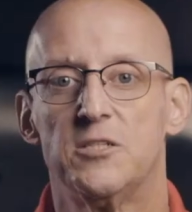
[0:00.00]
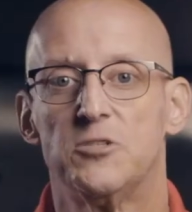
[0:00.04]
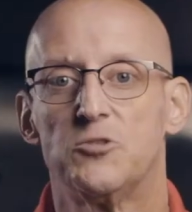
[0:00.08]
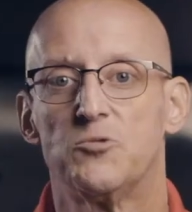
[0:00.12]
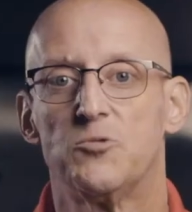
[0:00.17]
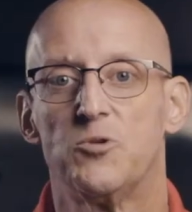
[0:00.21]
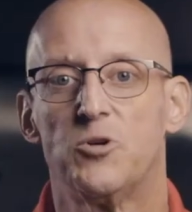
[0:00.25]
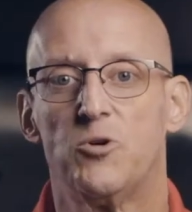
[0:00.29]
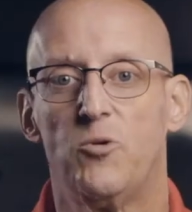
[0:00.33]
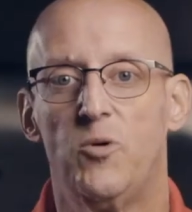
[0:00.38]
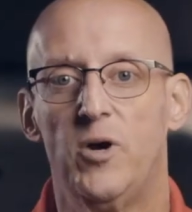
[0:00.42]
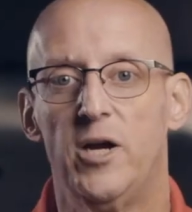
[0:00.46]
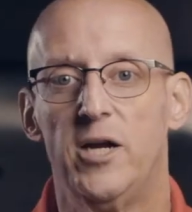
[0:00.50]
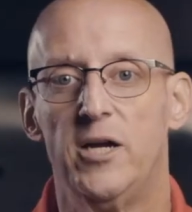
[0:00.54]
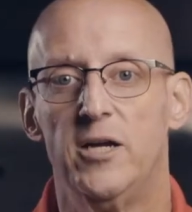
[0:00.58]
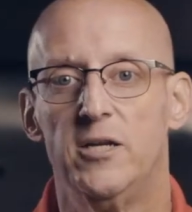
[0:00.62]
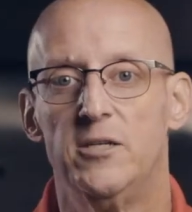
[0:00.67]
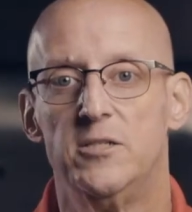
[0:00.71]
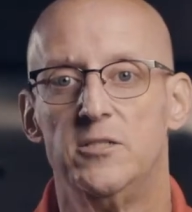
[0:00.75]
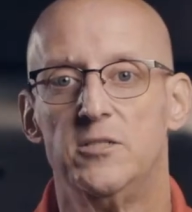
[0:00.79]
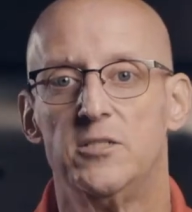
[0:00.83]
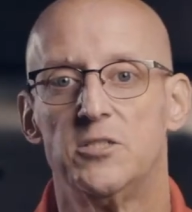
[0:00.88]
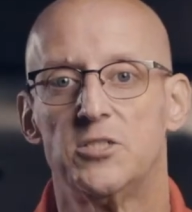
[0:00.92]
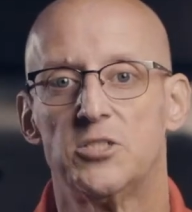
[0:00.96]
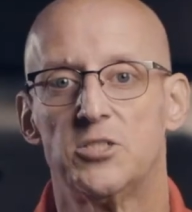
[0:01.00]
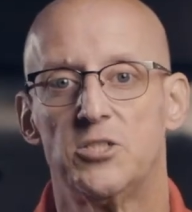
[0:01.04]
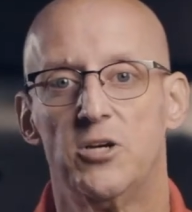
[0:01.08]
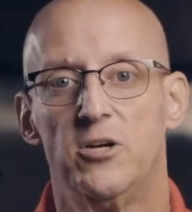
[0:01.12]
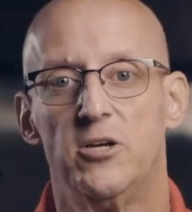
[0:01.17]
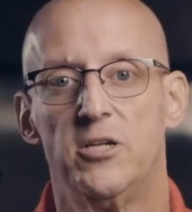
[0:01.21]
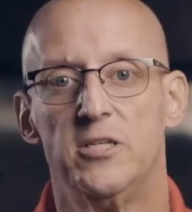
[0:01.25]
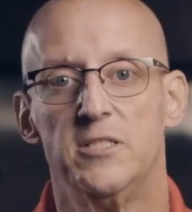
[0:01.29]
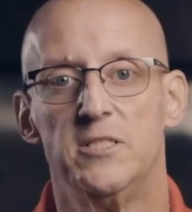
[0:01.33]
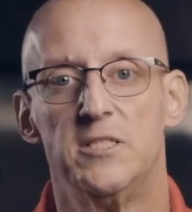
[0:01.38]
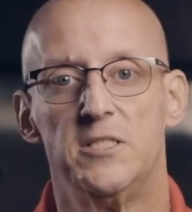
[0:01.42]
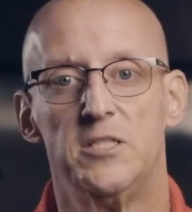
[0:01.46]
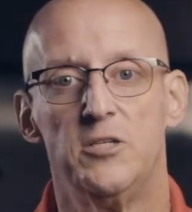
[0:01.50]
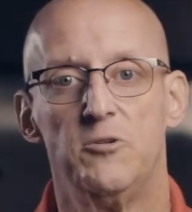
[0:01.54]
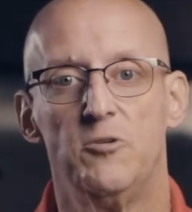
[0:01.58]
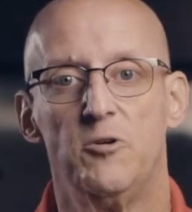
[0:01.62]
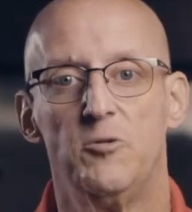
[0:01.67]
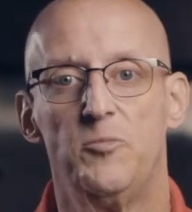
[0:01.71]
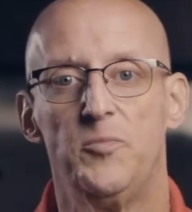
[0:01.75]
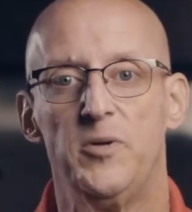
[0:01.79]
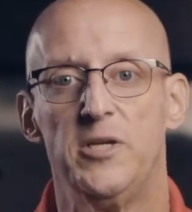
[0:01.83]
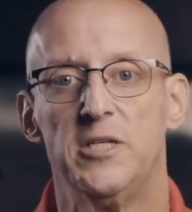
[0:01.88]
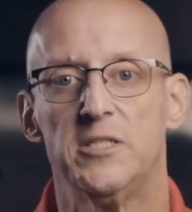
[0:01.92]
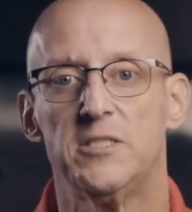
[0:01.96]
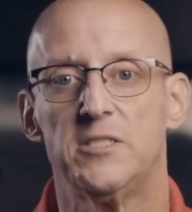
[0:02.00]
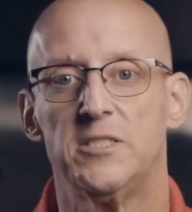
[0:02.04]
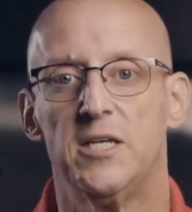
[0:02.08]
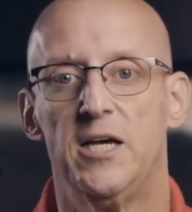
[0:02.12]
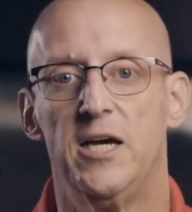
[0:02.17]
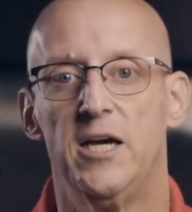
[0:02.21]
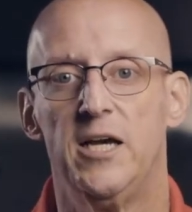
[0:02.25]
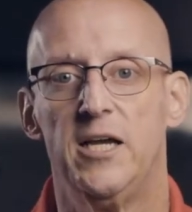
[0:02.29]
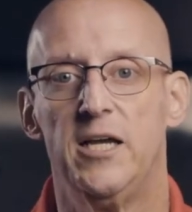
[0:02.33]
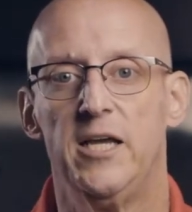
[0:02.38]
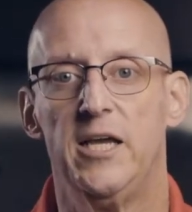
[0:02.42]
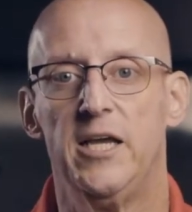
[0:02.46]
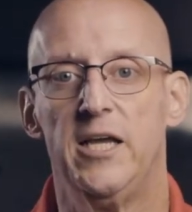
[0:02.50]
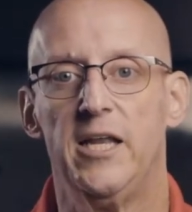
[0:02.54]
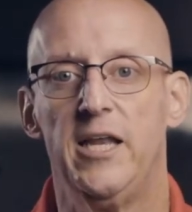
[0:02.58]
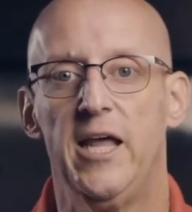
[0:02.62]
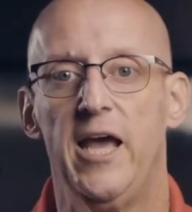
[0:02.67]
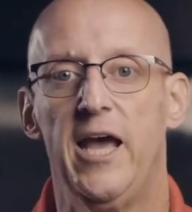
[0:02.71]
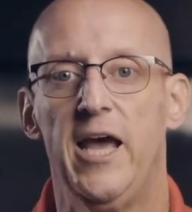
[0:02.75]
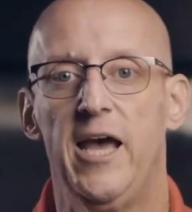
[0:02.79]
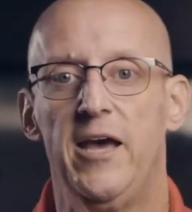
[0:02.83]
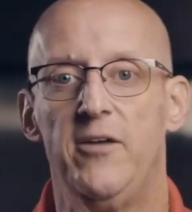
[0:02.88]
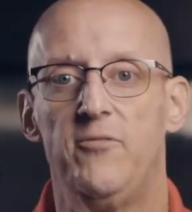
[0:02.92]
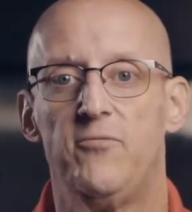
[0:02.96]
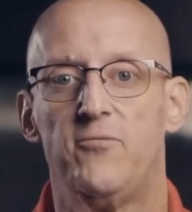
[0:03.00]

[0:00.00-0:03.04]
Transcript: is required, start at 0 psi and add